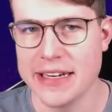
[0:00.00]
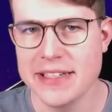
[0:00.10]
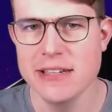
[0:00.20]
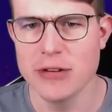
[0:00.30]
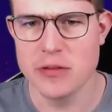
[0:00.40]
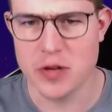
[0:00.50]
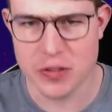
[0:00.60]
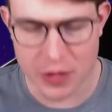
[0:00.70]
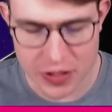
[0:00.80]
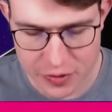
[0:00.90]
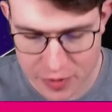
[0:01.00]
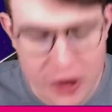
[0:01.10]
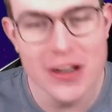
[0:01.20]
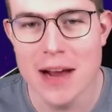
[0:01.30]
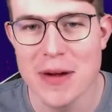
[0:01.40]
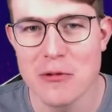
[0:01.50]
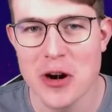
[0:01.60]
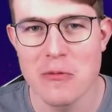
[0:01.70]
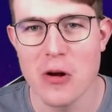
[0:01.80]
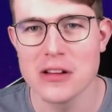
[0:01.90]
Let's see what he responds to. We're currently #1
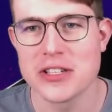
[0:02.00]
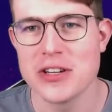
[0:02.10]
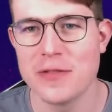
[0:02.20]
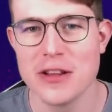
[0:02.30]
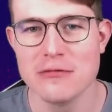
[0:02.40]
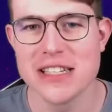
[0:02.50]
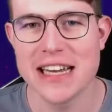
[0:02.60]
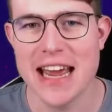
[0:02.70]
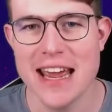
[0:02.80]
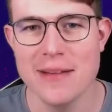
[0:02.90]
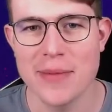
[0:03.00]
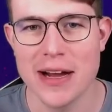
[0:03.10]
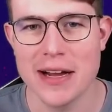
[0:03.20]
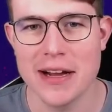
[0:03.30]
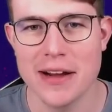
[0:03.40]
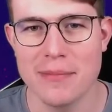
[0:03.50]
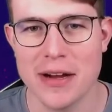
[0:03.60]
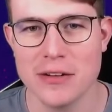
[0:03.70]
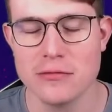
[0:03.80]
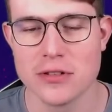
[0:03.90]
in the world, so if I lose a game,
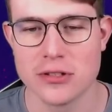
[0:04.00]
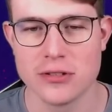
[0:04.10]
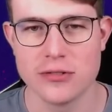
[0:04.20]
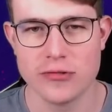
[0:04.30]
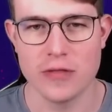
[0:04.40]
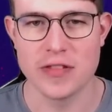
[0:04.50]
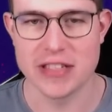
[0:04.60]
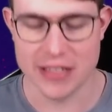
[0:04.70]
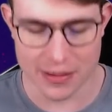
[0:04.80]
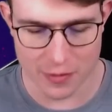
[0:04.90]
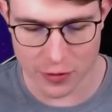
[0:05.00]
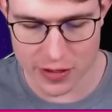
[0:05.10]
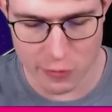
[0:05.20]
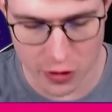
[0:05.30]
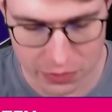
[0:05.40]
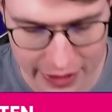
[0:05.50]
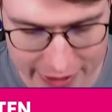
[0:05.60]
I lose trophies as a #1 in the world player.